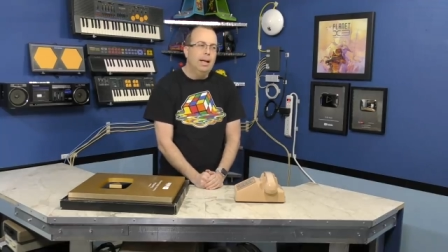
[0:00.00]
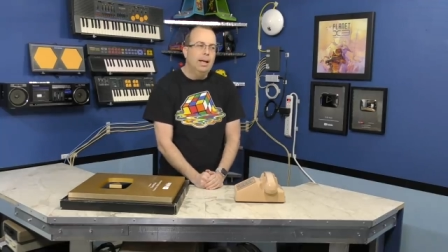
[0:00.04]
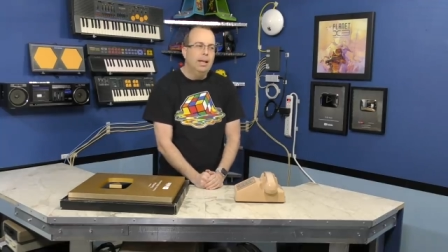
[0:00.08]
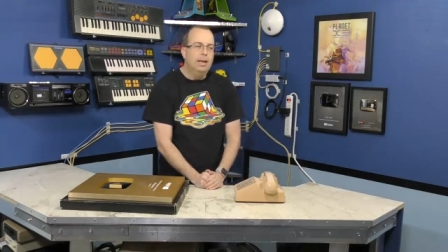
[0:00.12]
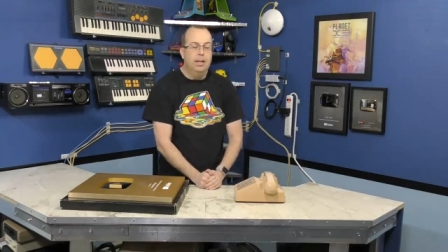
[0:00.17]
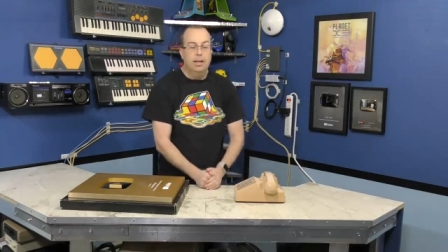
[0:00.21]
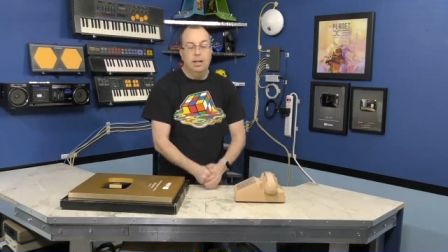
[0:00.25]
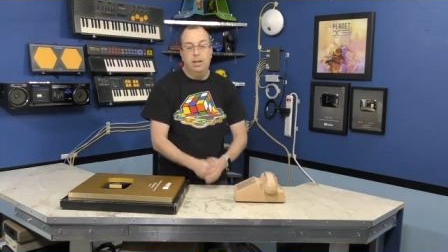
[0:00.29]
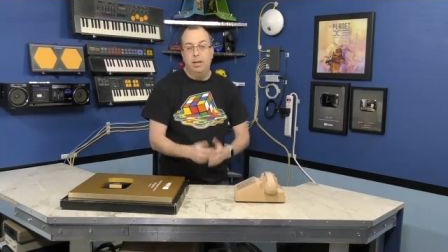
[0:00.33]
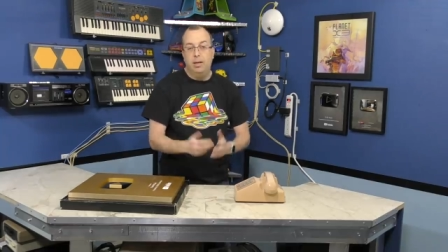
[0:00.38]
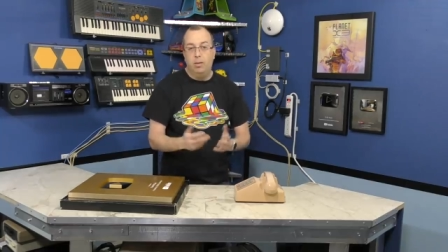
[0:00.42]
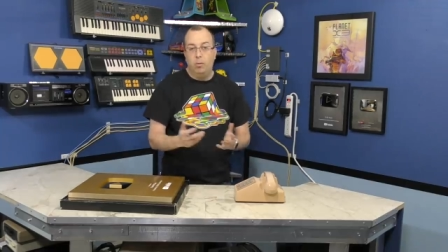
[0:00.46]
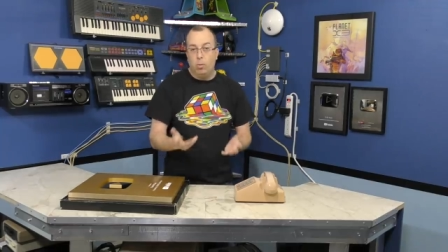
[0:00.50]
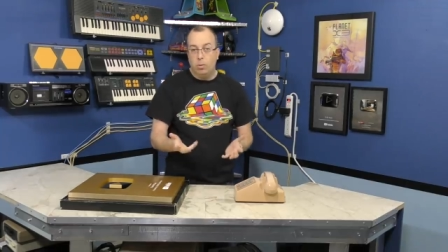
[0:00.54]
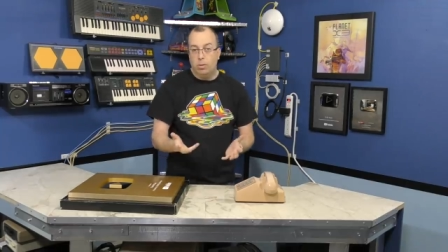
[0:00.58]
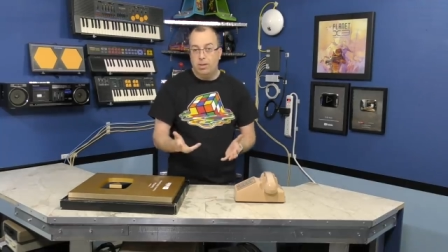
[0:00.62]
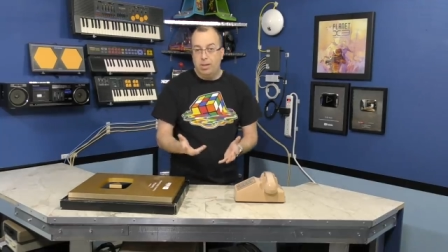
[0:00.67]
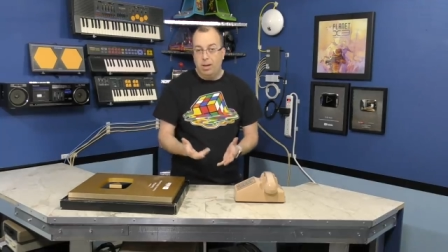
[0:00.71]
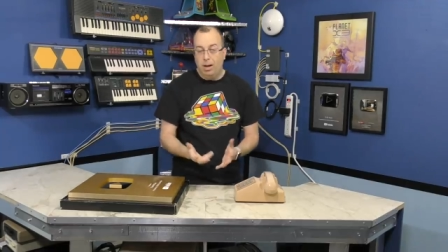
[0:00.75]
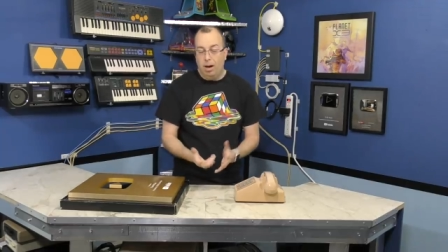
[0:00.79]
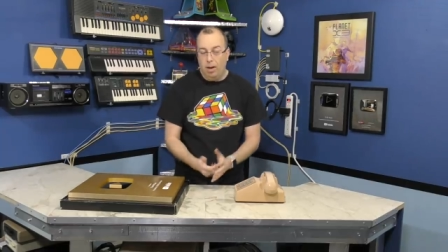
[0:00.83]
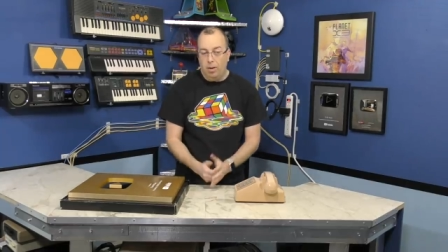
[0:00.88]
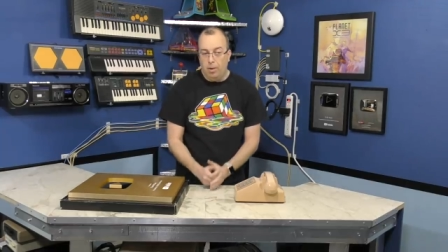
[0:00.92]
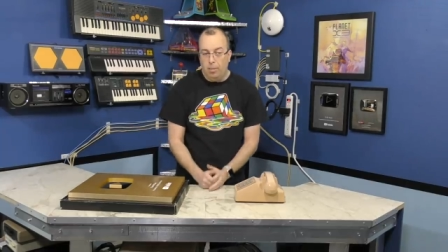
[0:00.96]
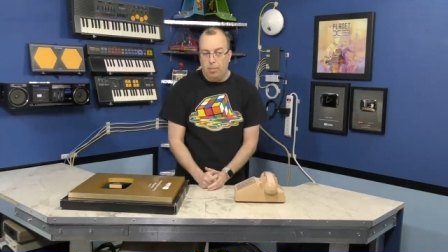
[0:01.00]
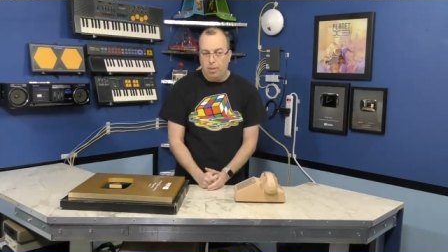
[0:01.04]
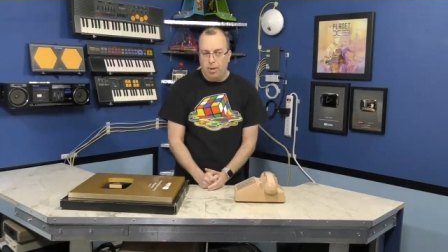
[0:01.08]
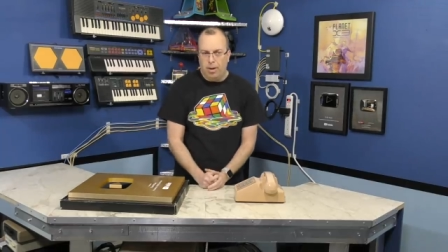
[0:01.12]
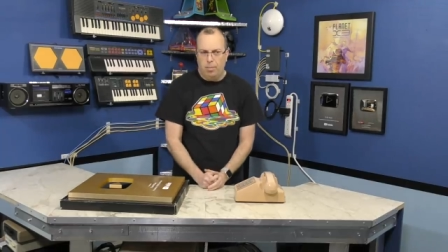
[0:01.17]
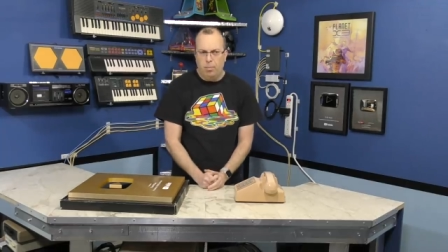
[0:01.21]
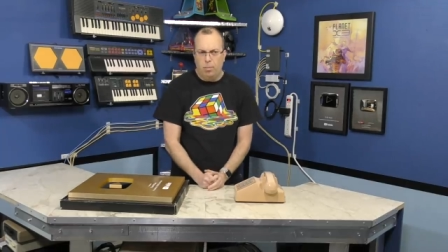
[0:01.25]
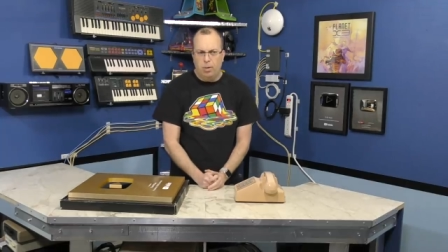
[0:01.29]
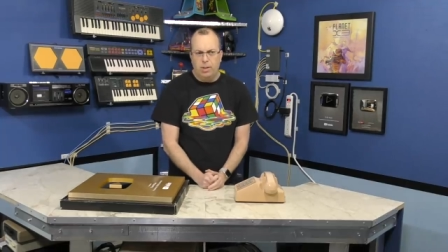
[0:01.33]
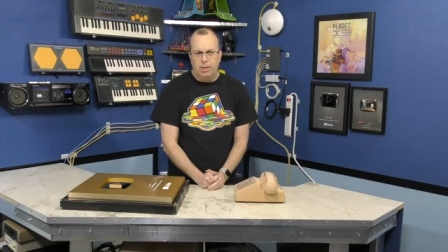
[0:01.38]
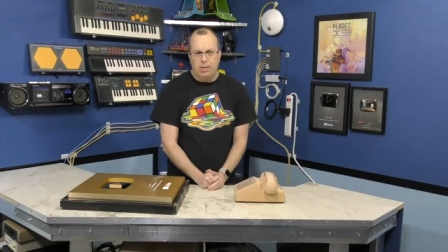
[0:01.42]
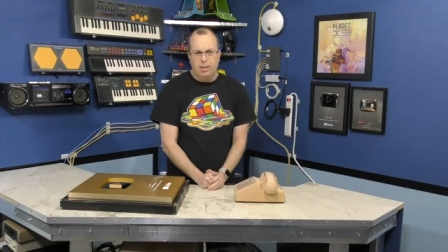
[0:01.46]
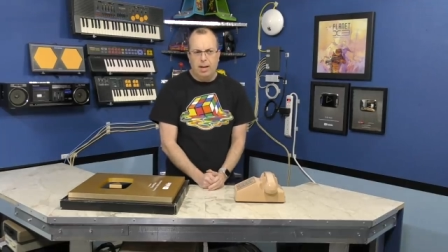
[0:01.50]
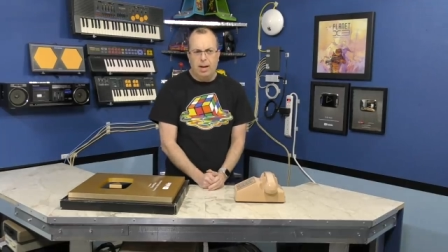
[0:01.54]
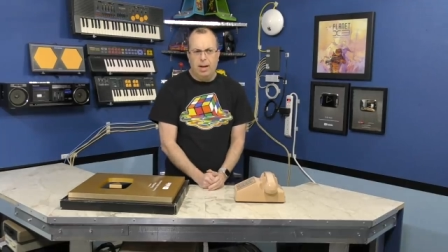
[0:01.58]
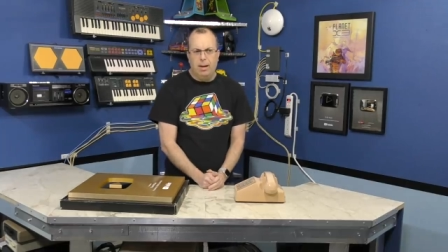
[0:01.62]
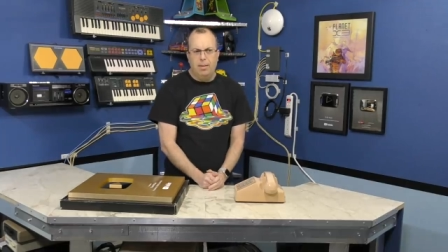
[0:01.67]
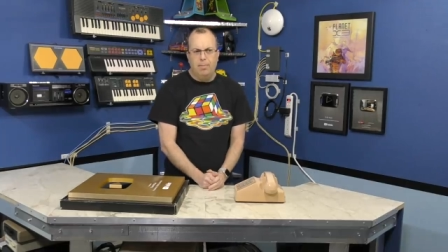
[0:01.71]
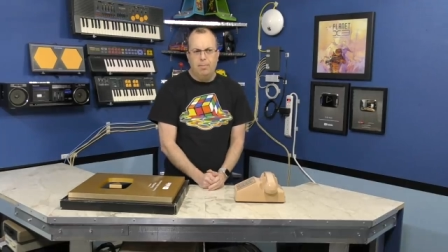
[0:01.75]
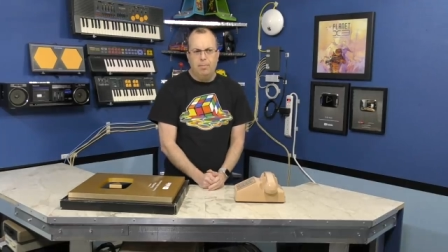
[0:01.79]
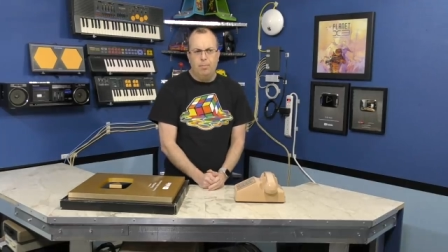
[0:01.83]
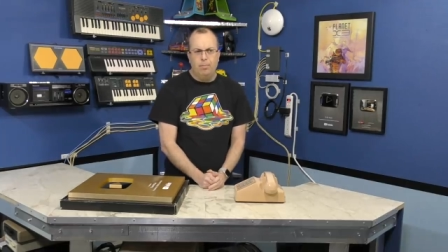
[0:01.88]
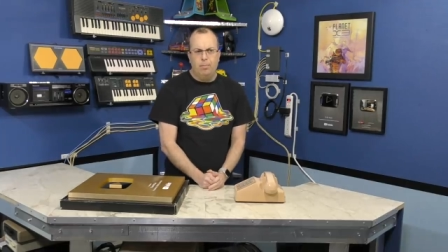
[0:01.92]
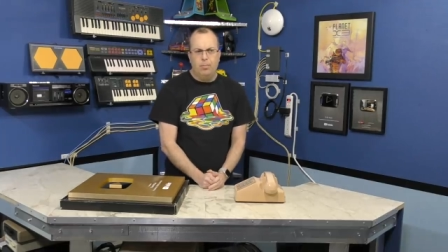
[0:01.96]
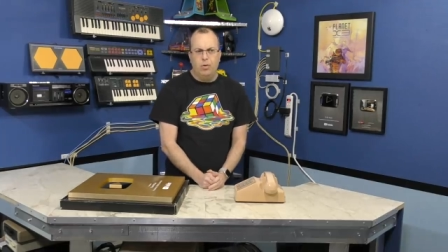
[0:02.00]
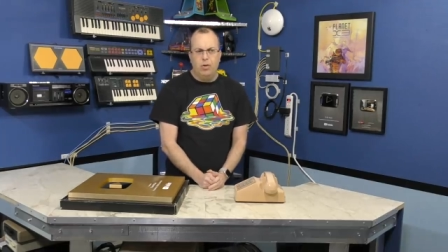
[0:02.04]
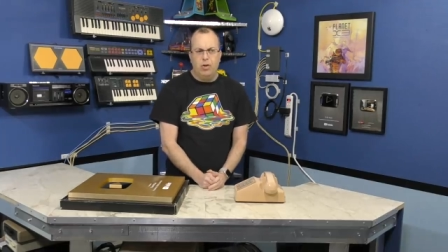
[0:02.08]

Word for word: then of course the other problem was um,